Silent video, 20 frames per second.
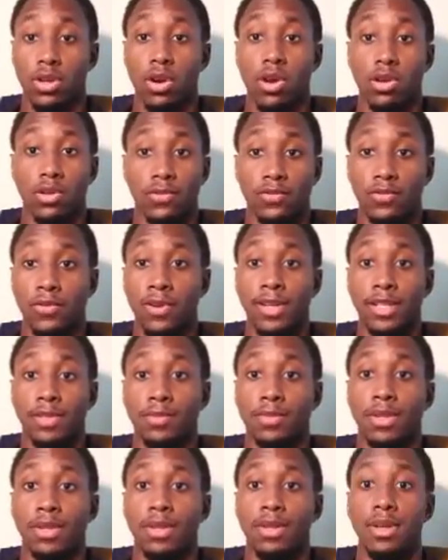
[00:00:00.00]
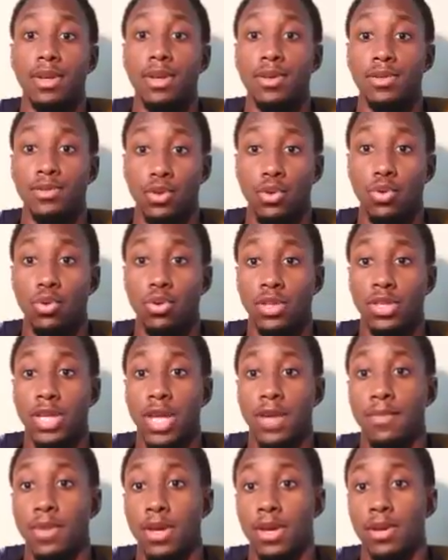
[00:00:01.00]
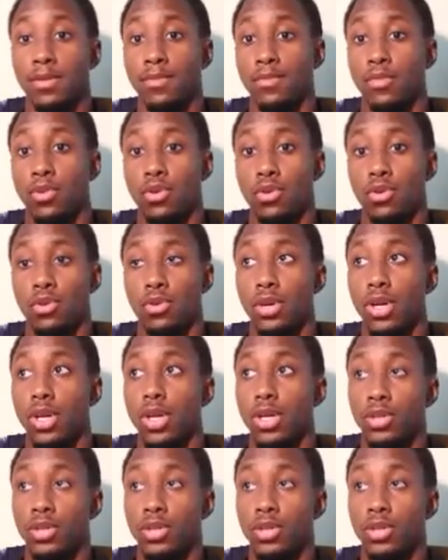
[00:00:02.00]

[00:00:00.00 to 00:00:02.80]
all the freshmen towards that better tomorrow,